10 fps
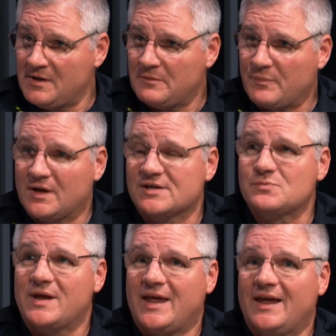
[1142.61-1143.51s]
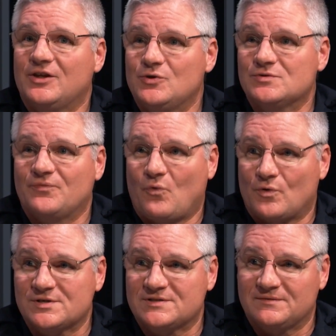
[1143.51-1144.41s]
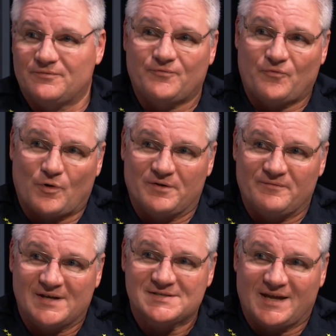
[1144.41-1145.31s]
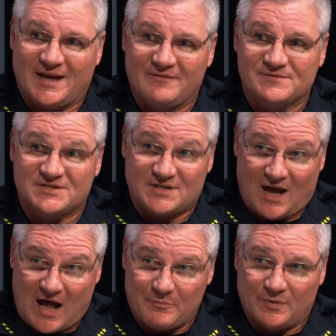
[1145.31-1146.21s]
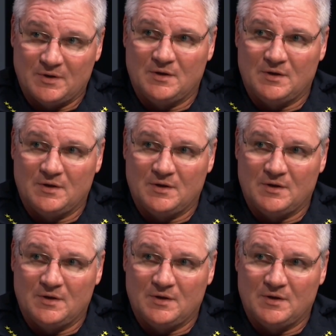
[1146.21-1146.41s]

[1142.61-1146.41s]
because we can't use force for an investigative stop.